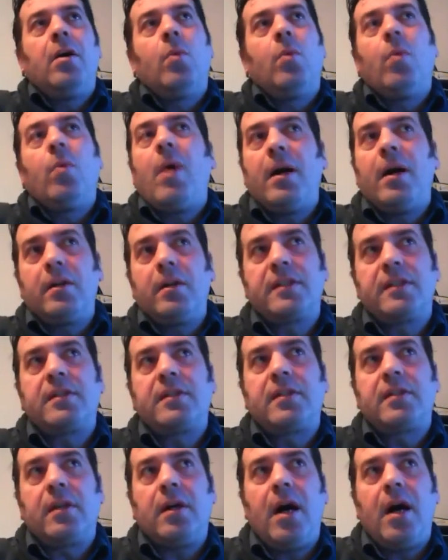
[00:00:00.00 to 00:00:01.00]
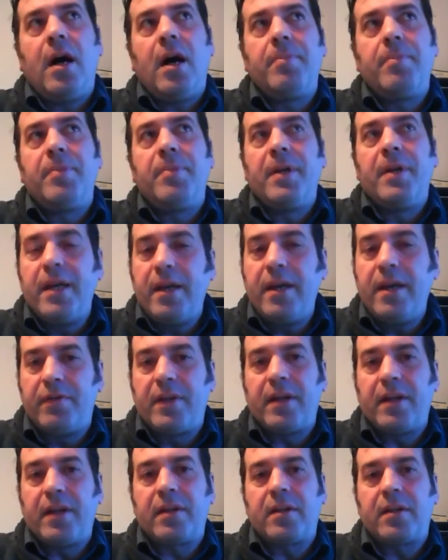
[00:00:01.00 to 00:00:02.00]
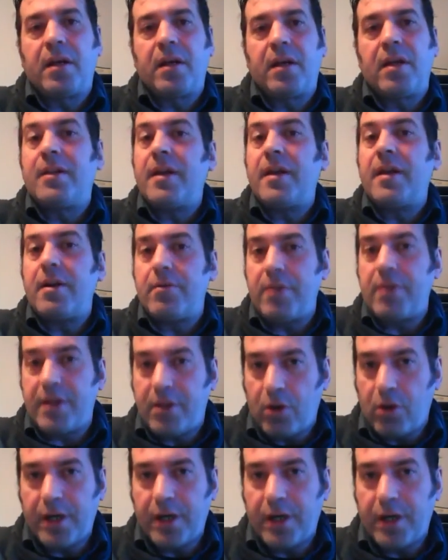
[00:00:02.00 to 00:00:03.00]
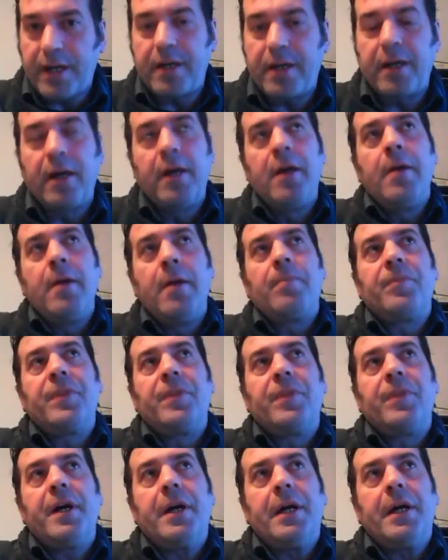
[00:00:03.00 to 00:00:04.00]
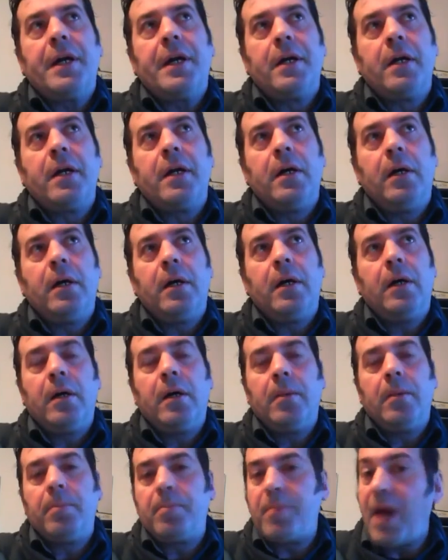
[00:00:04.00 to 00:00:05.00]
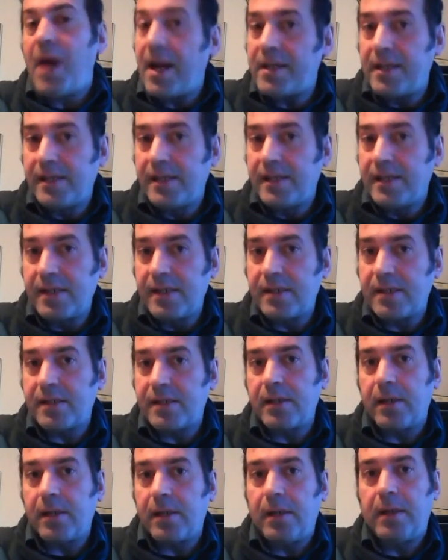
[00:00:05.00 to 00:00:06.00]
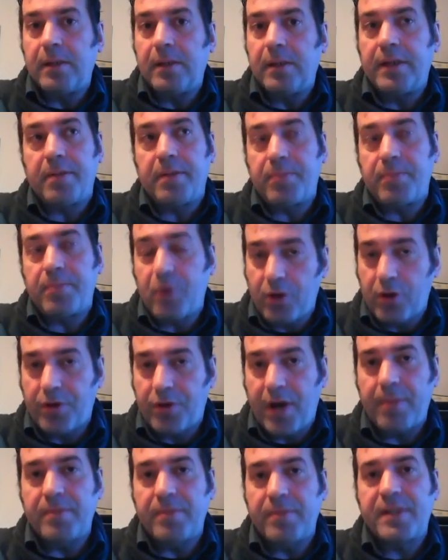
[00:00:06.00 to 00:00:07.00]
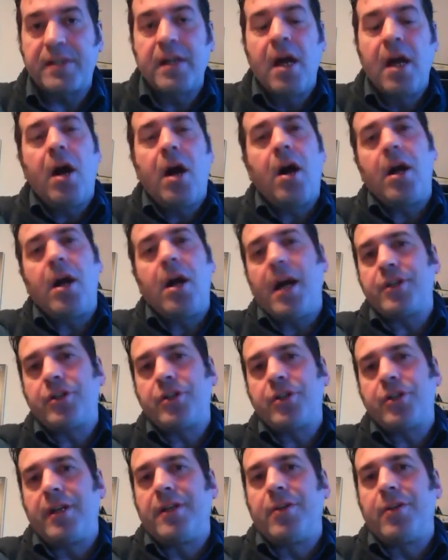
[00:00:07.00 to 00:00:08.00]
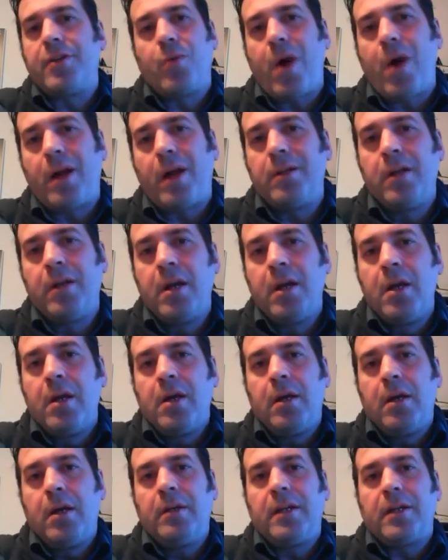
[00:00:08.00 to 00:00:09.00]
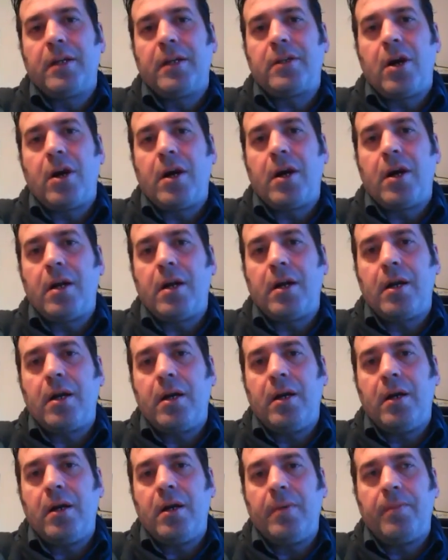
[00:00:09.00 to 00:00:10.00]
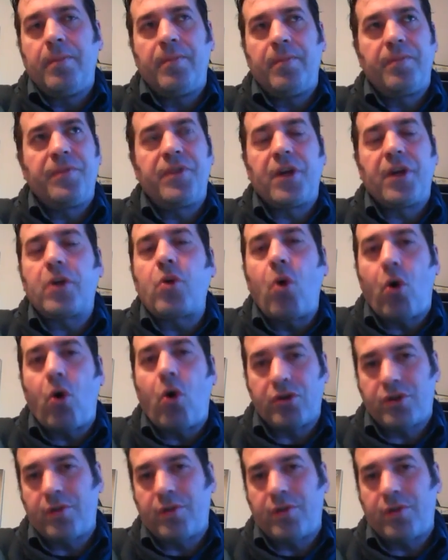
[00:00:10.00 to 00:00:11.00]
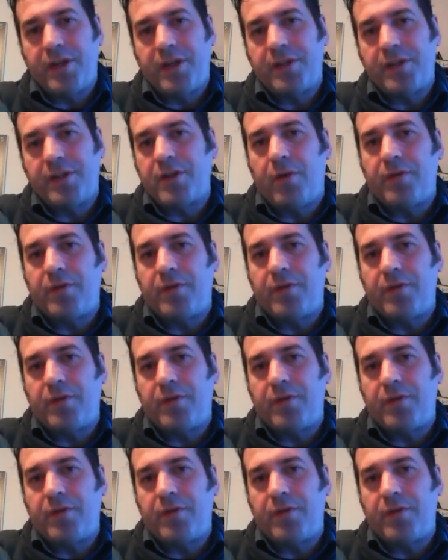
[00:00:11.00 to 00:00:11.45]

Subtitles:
whilst I believe that their rhetoric, their practices, their programs are actually the one that are the cause of this